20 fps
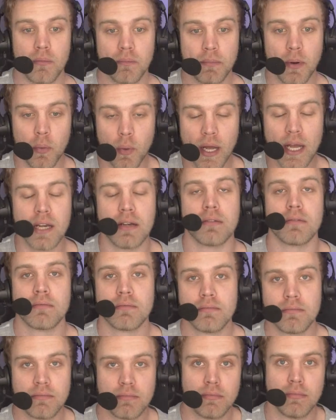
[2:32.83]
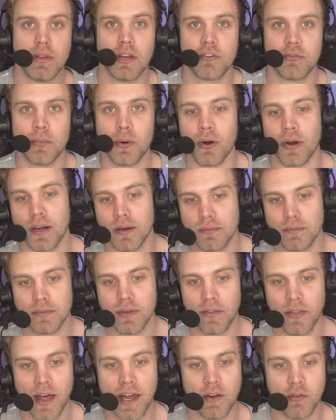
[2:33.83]
But wait! There's more,
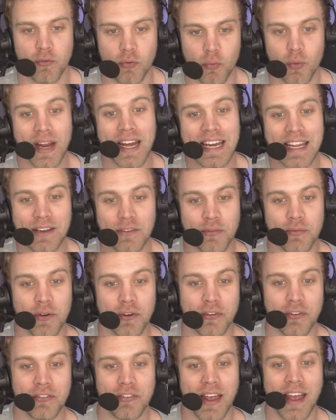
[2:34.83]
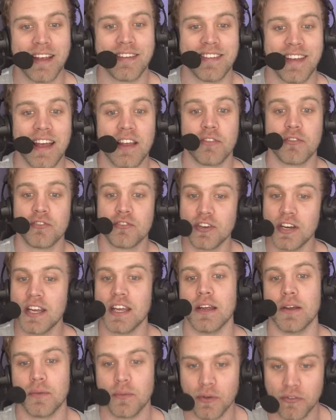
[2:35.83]
and that is Radiance versus
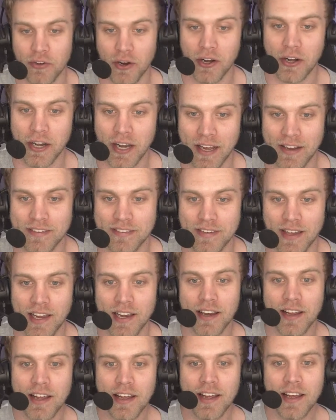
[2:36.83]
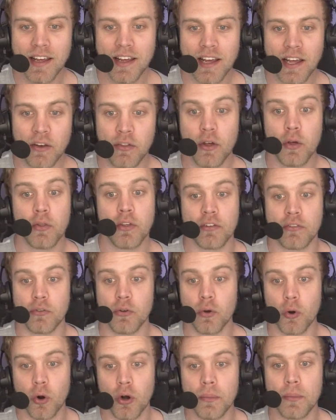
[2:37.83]
SSG was our next set. And though this
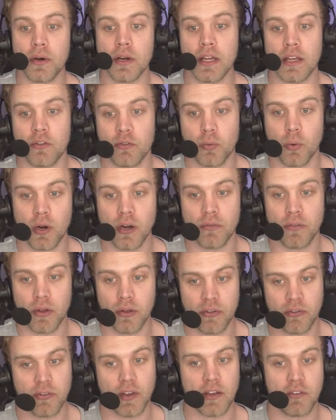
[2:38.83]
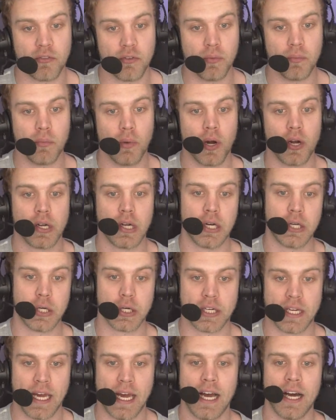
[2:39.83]
normally is one of those sets you mark on
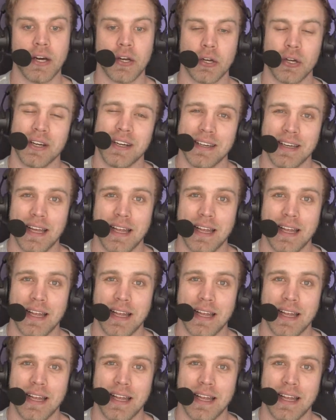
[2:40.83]
your calendar, it